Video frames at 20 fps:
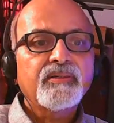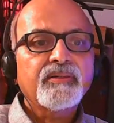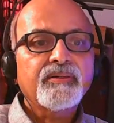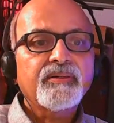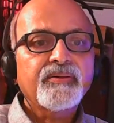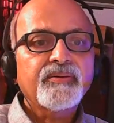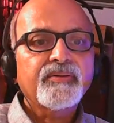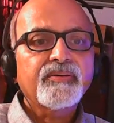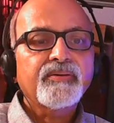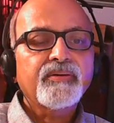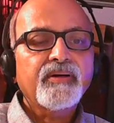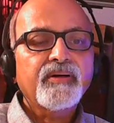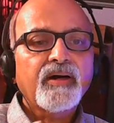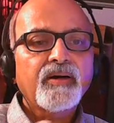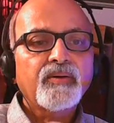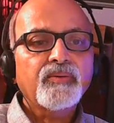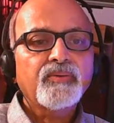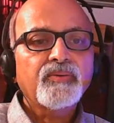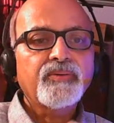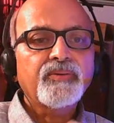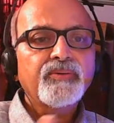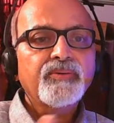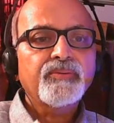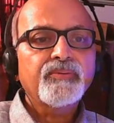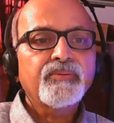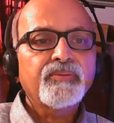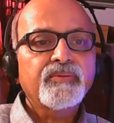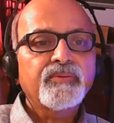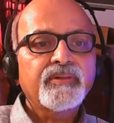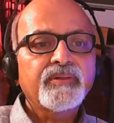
how do you